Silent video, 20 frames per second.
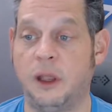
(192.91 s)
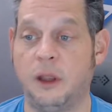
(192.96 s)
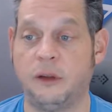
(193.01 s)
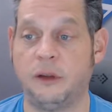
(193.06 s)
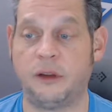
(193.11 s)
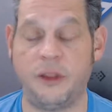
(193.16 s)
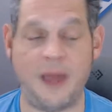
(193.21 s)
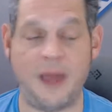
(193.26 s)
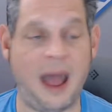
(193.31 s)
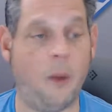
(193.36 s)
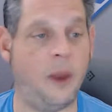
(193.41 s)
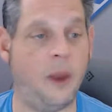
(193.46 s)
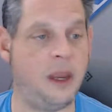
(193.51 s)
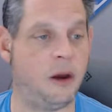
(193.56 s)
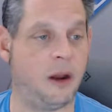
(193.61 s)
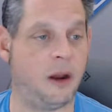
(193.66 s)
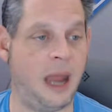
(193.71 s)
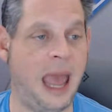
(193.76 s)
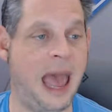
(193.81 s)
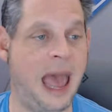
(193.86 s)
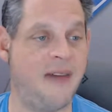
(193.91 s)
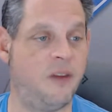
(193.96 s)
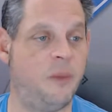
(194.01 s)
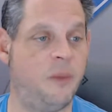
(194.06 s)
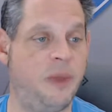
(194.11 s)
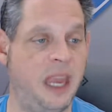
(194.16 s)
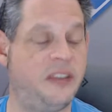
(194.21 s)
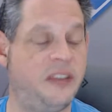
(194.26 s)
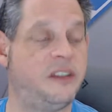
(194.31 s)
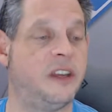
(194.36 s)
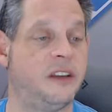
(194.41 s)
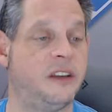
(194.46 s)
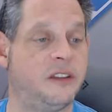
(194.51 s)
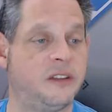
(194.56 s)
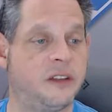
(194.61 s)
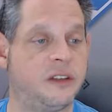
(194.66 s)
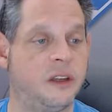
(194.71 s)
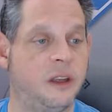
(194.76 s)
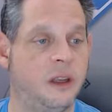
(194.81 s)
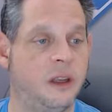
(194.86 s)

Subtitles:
So that way you're going to have a basis